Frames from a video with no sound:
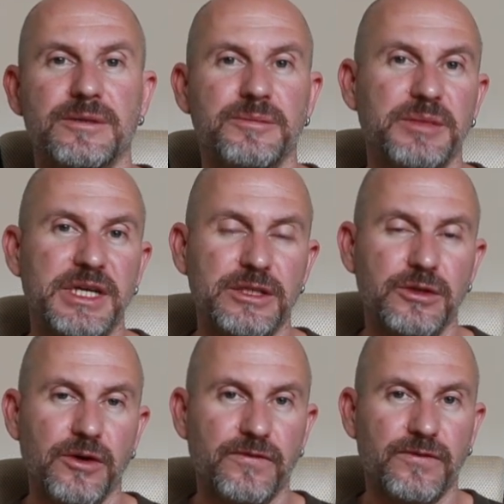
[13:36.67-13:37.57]
made
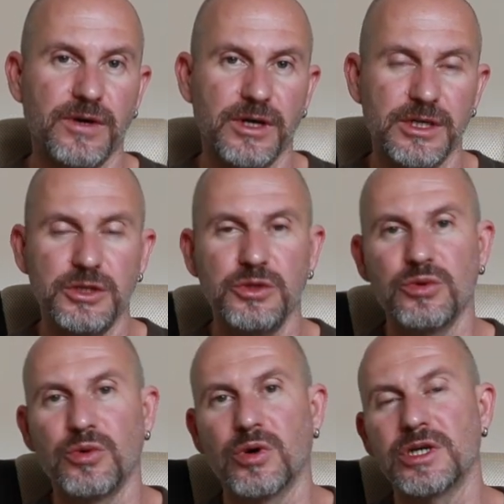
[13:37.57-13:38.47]
of
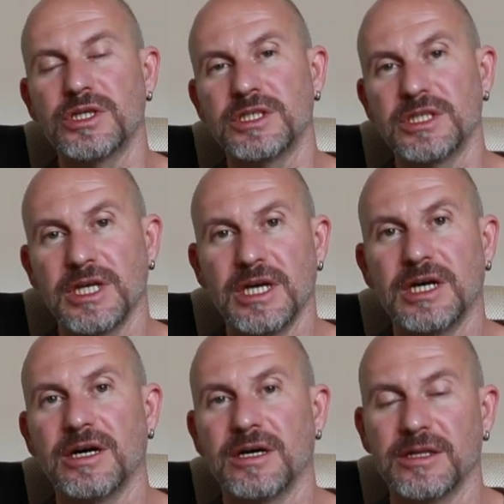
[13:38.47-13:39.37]
new ores
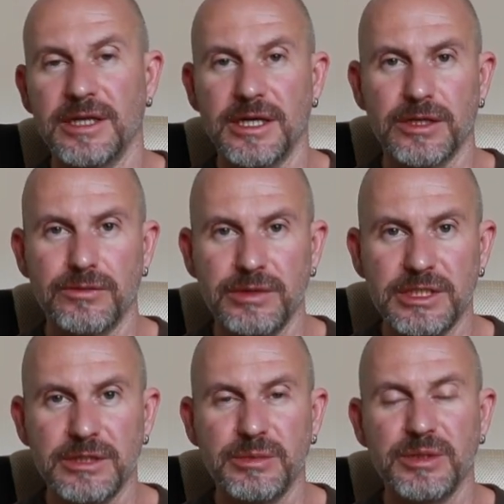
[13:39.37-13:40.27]
that
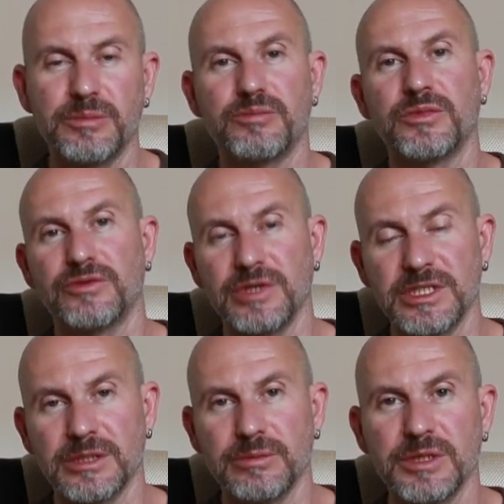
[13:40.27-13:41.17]
are
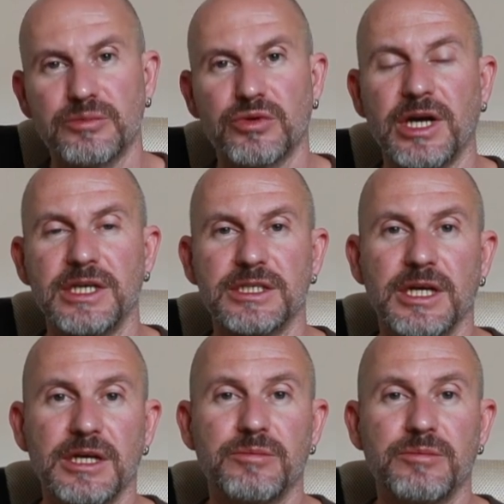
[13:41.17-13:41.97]
reasonably priced.